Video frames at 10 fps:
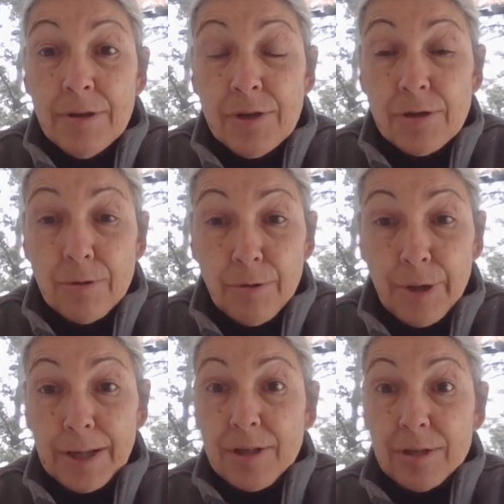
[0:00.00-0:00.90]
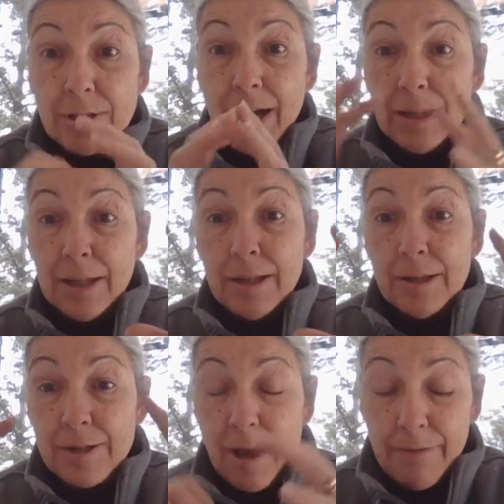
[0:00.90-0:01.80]
so that's a dilated
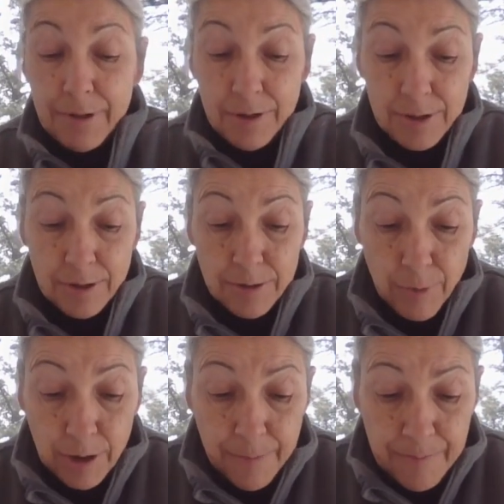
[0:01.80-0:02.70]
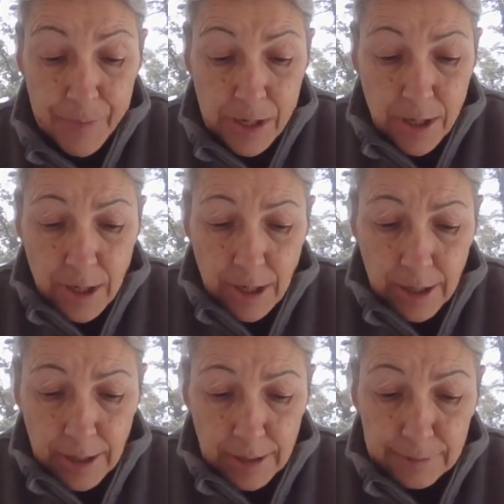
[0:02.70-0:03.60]
esophagus as well.
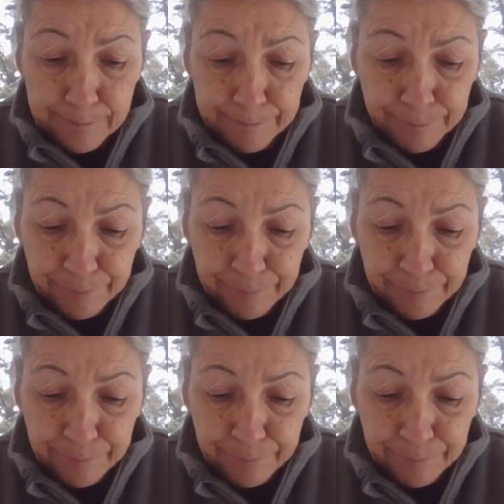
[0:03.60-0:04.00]
Um,